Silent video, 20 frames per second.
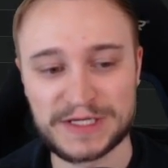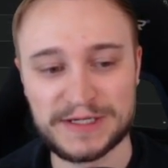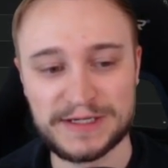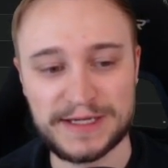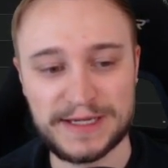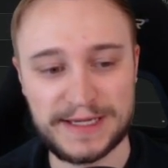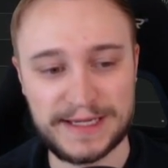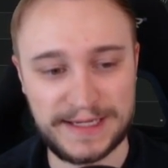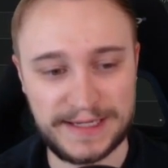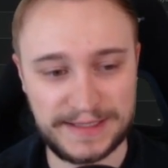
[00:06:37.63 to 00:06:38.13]

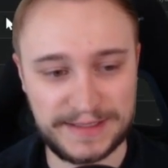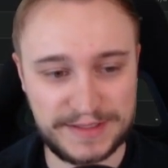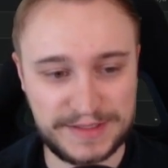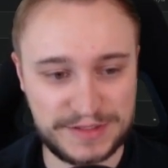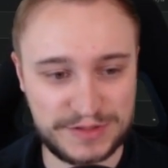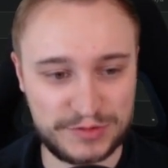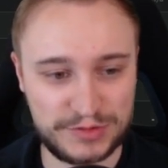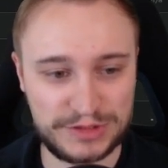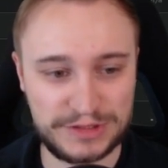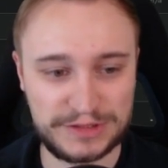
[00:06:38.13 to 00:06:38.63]
And I
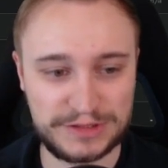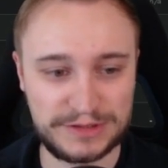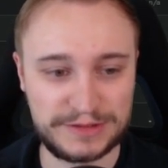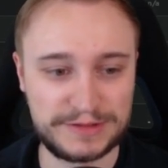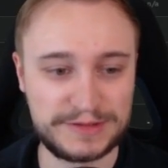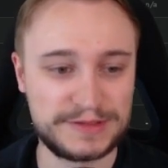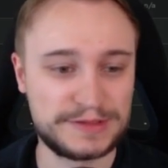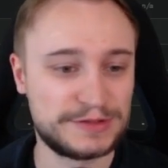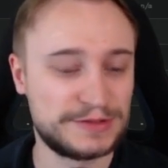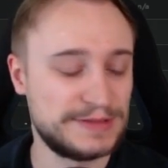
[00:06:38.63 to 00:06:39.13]
saw here
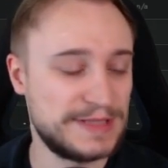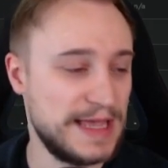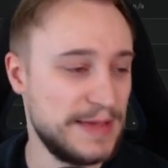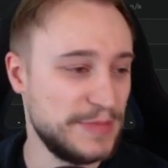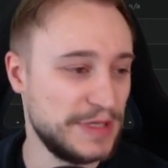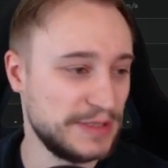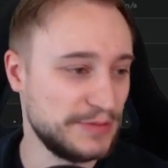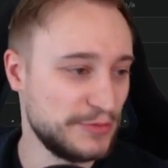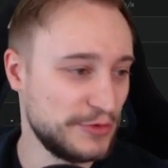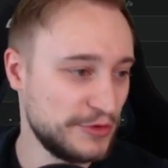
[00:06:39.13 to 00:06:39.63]

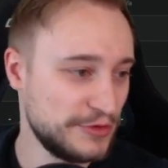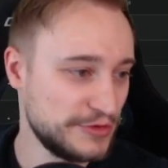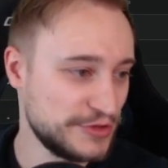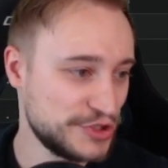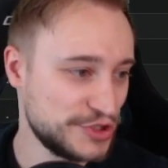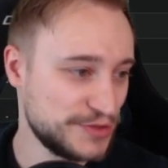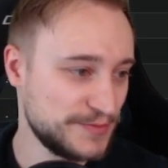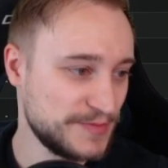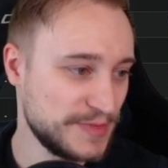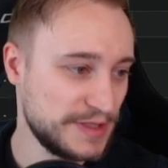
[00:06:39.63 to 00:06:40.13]
dabbing
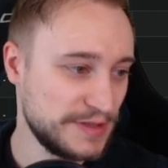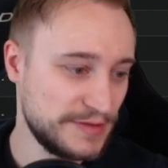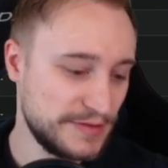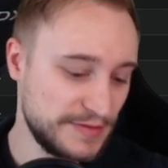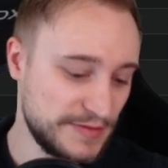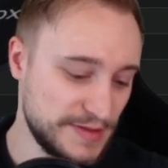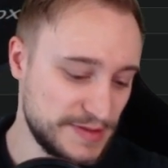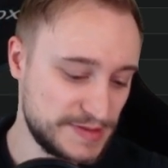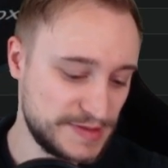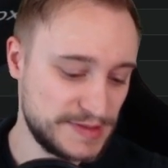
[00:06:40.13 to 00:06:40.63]
merge.
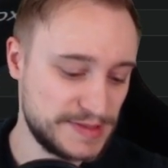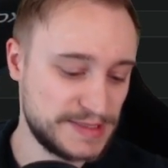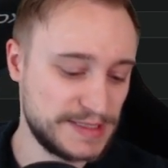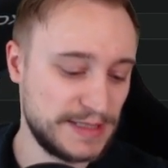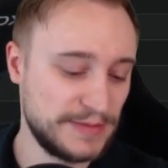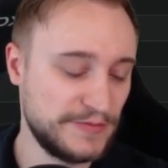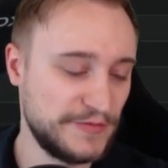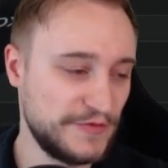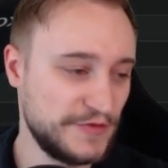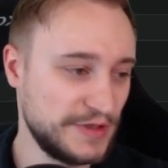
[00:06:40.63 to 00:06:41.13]
This is
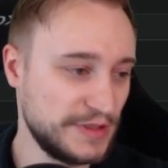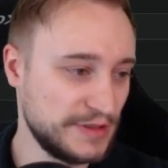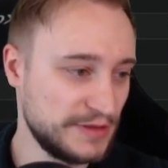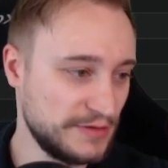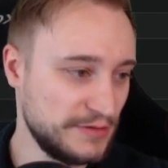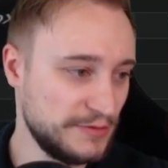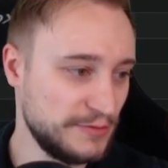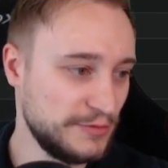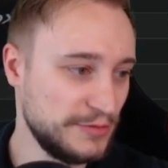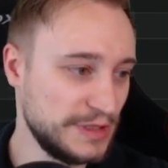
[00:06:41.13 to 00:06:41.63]
something
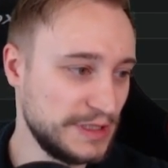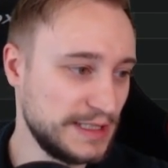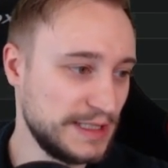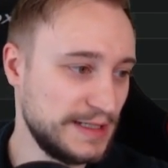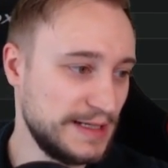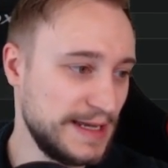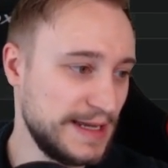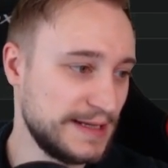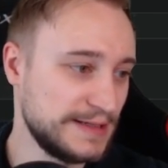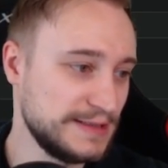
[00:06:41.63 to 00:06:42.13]
we can
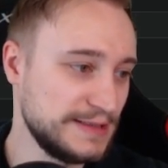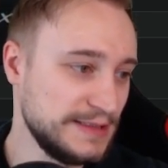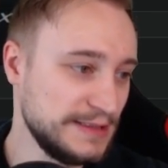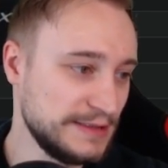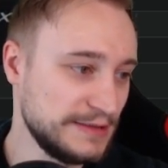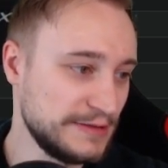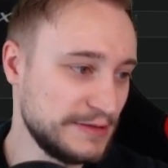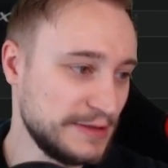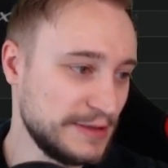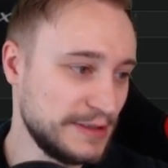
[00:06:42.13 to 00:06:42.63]
add
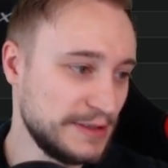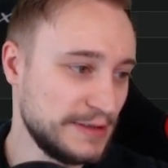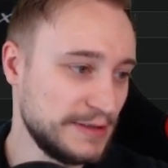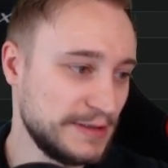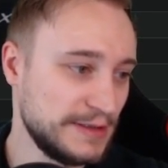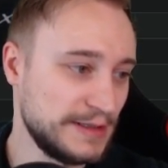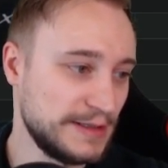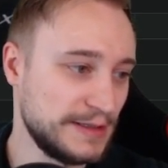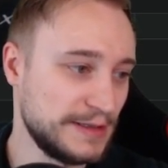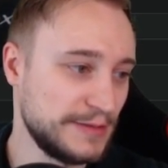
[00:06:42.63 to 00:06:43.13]
here.
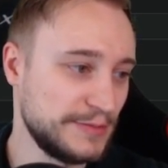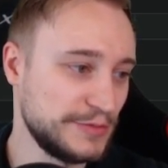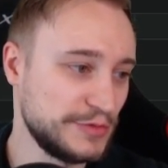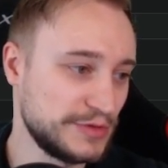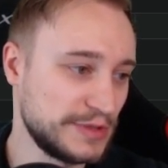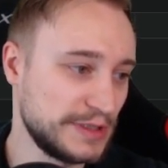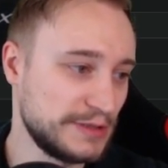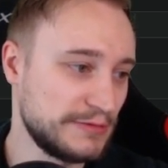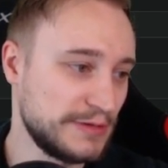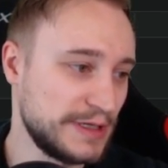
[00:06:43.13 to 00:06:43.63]
You
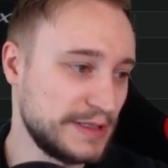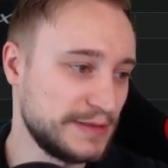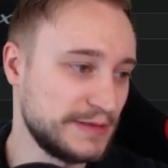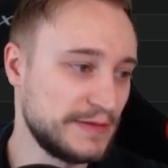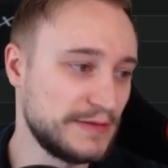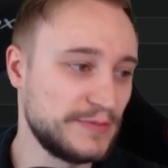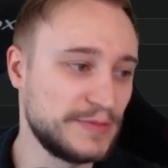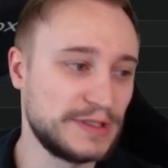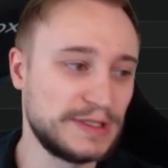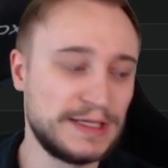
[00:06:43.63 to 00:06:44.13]
can write it in the
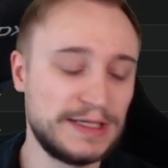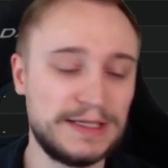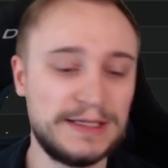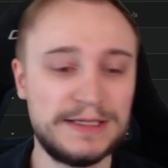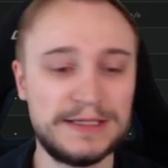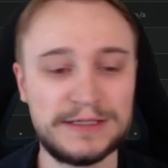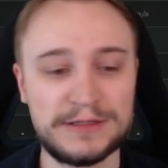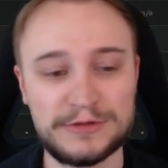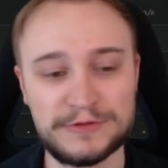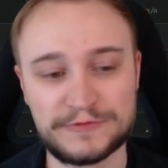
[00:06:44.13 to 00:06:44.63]

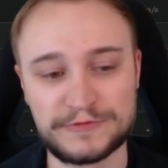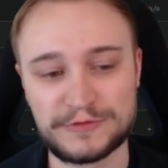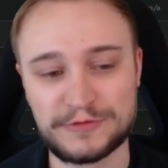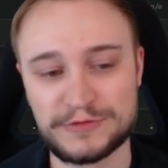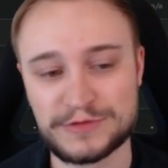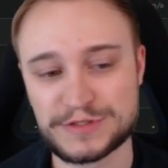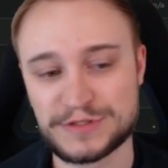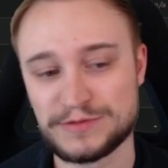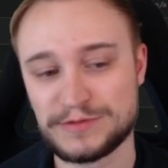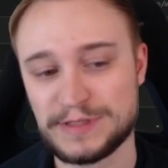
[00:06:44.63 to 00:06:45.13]
beginning. Of
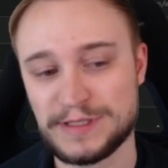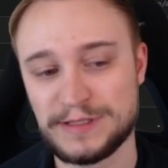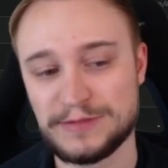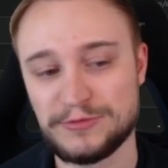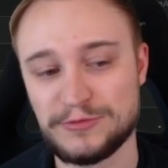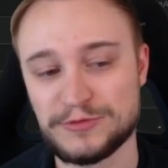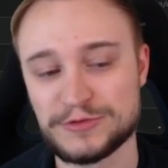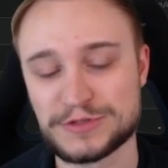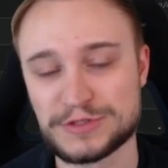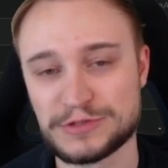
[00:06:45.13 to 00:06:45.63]
course, you can
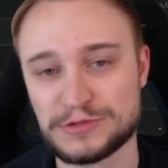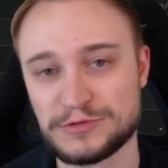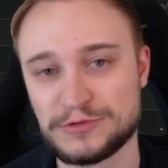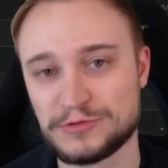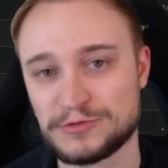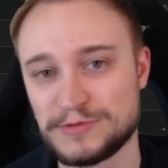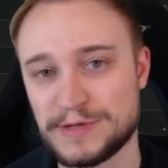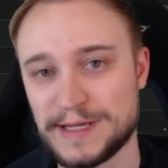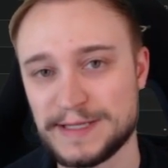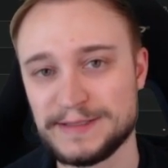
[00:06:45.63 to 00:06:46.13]
also
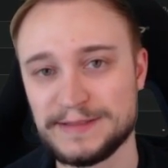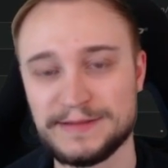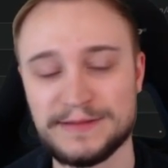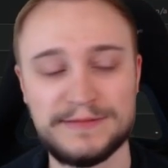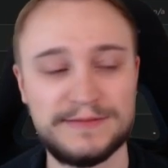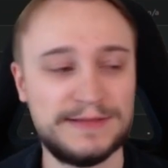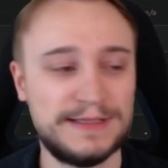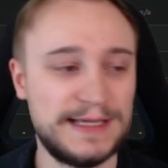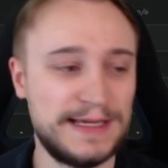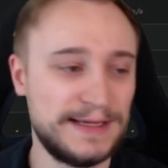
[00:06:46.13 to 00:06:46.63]
write it in
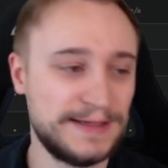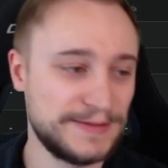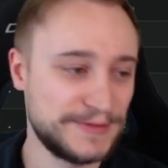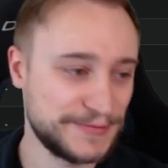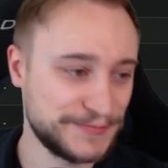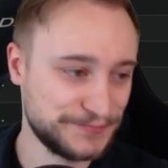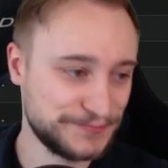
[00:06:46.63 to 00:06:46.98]
the end.